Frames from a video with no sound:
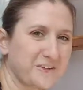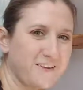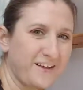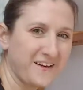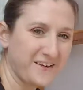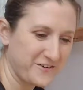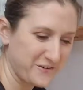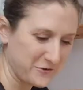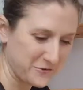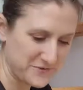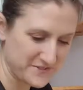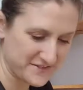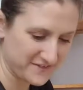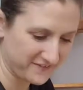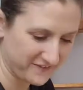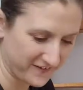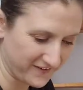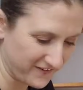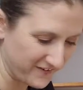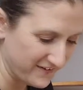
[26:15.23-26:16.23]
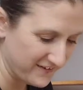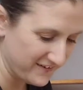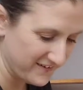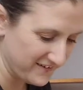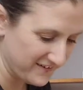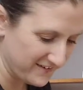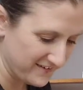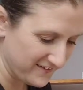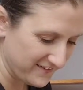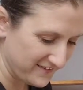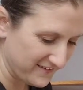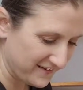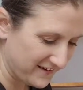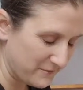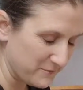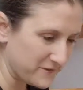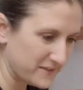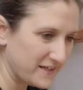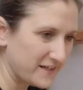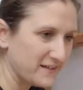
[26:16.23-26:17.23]
a lot of notes in there.
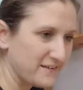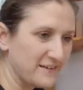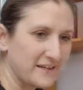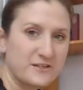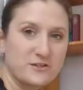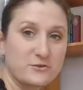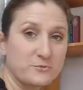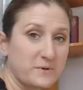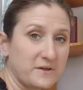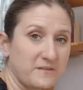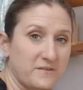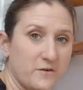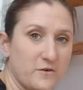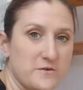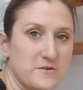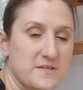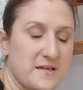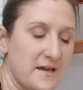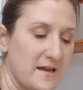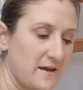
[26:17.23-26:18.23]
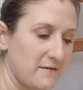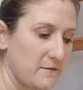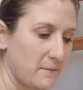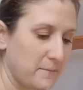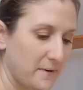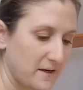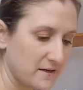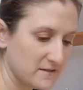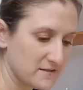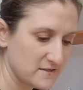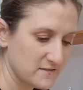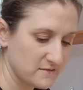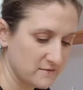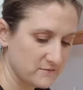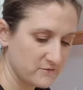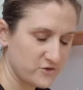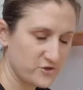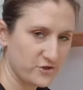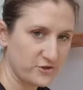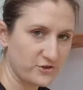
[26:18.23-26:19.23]
I would kind of like to read those. I have a box
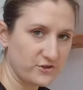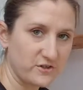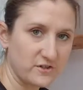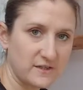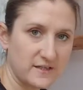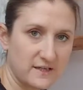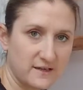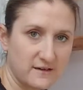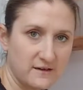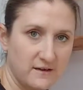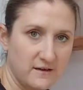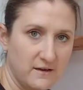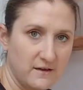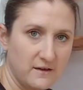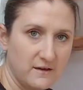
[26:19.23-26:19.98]
of journaling,